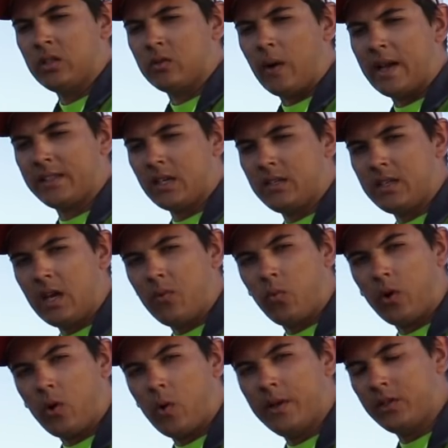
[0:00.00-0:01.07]
So as I said,
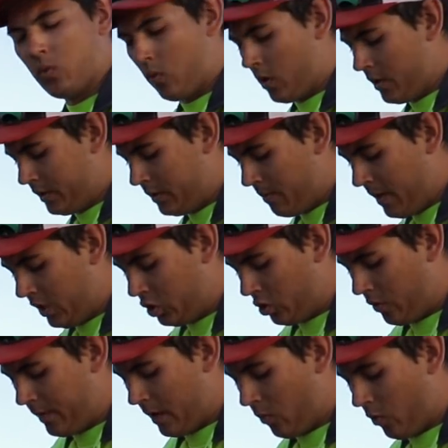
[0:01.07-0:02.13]
we're going to want to make
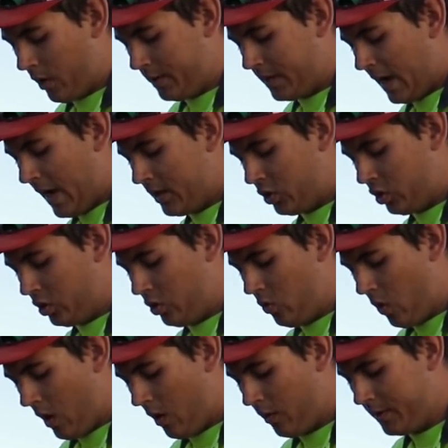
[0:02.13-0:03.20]
sure that we're attached
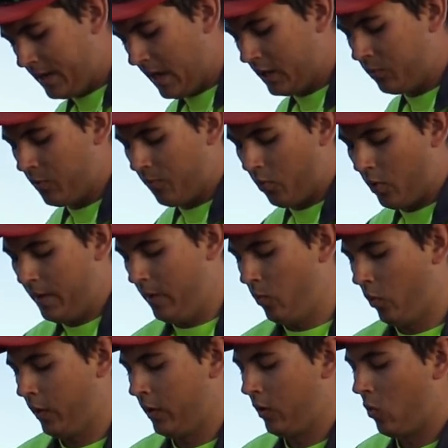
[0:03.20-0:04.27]
to our attachment point, and
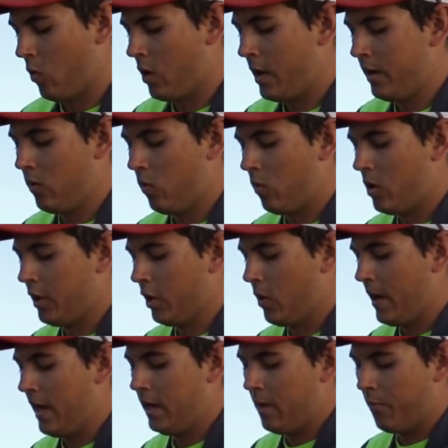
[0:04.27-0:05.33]
we're going to want to go
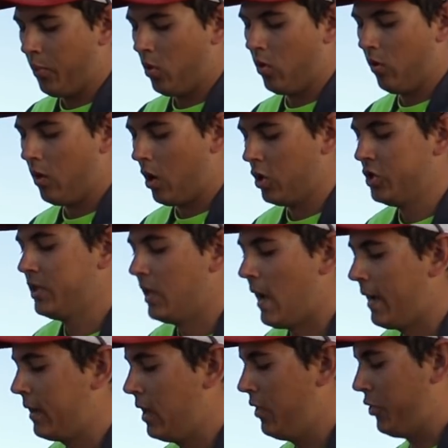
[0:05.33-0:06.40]
ahead and pull our
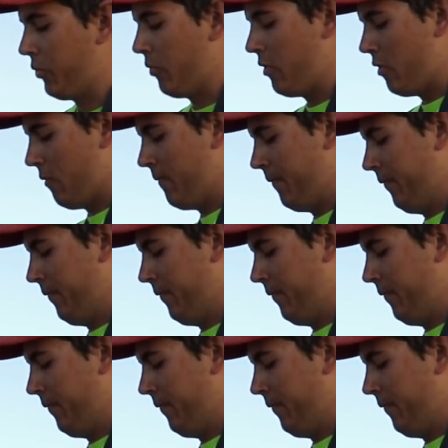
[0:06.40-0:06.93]
slack end through.